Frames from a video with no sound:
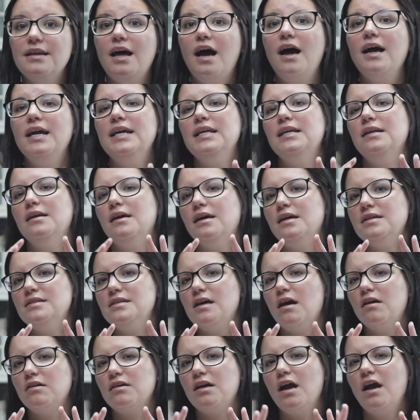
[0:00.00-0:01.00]
line as
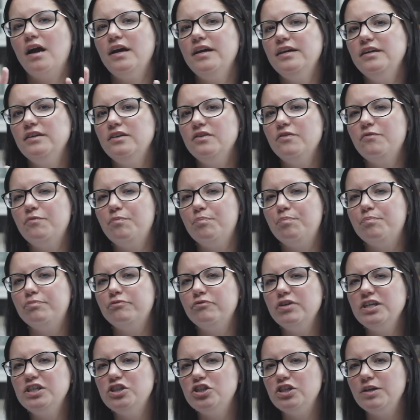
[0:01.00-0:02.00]
our kind of
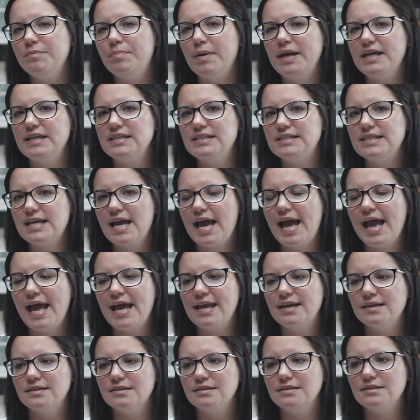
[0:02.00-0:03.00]
bridgey bit to
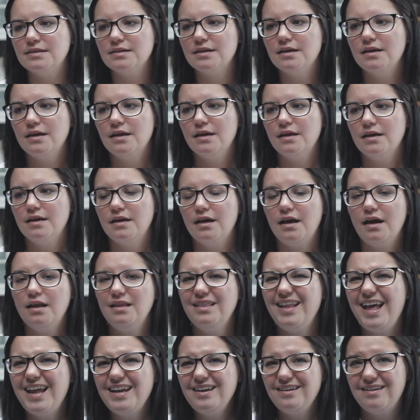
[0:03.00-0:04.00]
end.
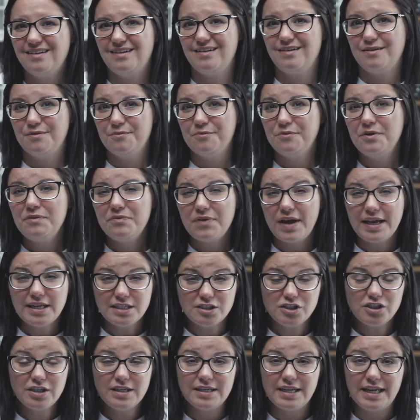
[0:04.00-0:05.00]
And then we've
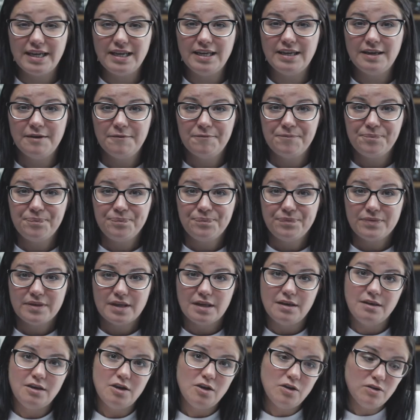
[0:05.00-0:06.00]
actually
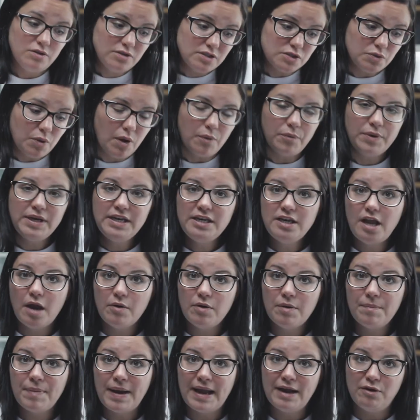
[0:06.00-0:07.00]
used what we know
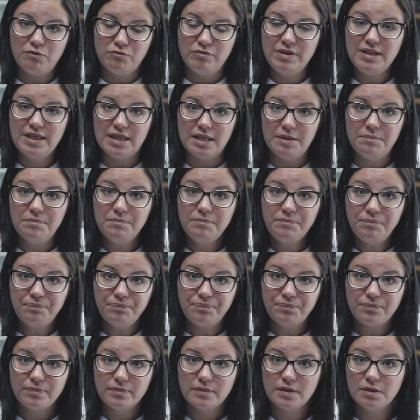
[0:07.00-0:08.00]
about rhythm.
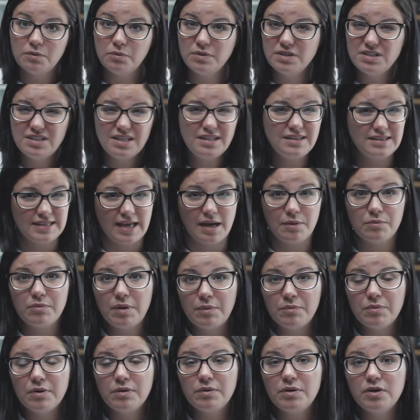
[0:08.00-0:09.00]
And we did that
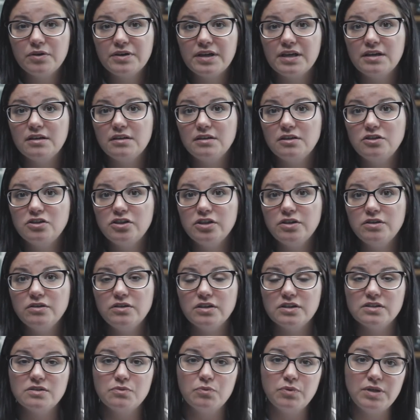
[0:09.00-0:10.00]
when we were looking at the
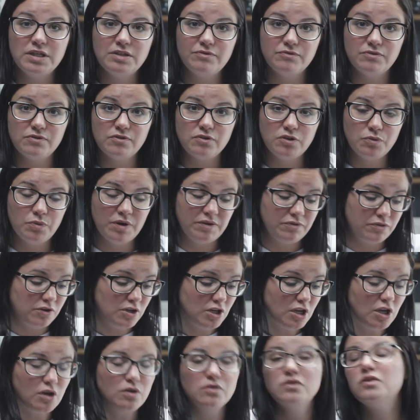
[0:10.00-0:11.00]
Tudors. We've
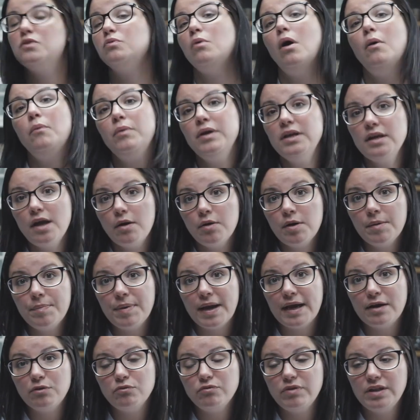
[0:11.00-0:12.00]
used what we know
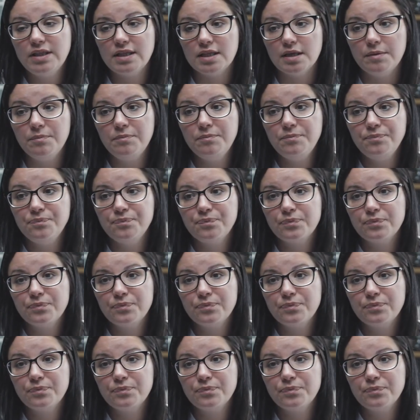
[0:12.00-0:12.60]
about rhythm.